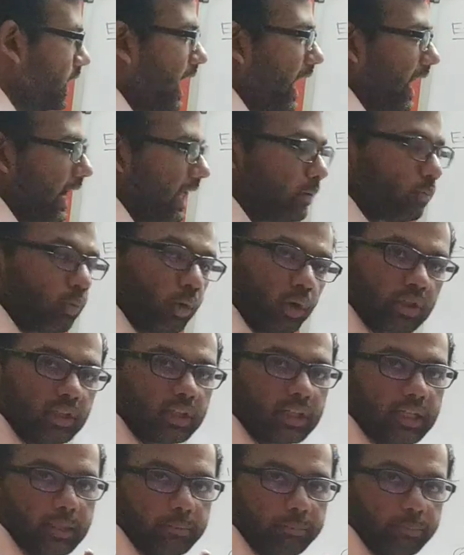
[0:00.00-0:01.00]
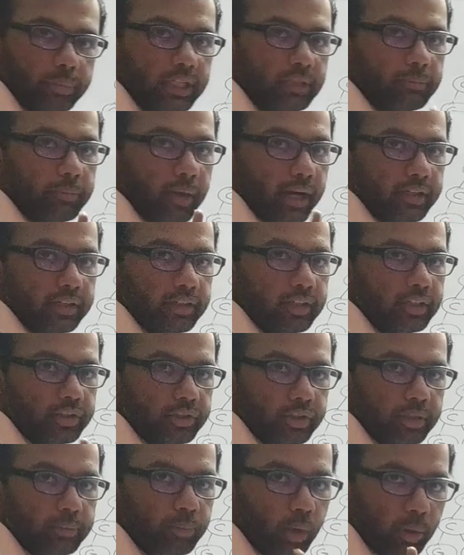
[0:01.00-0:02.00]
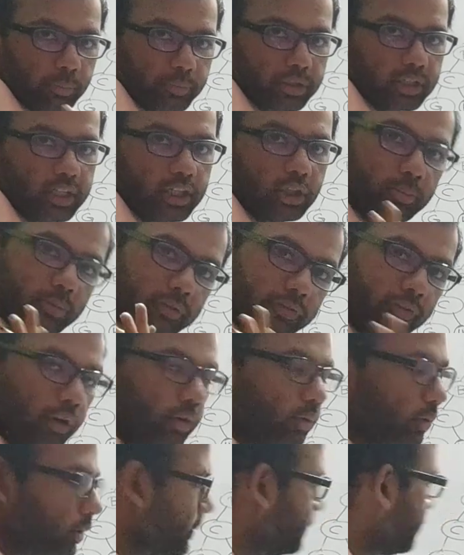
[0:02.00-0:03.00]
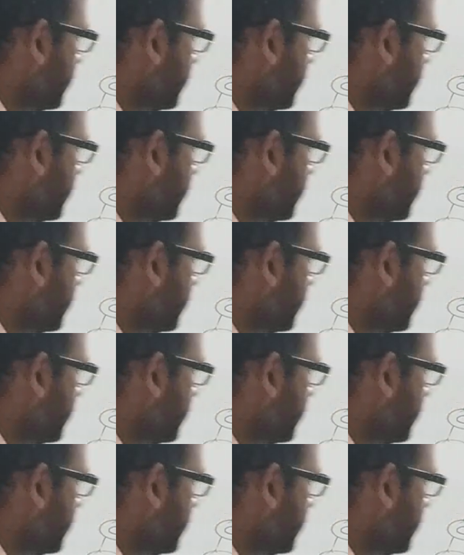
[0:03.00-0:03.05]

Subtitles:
And I want the complete binary tree property to be followed.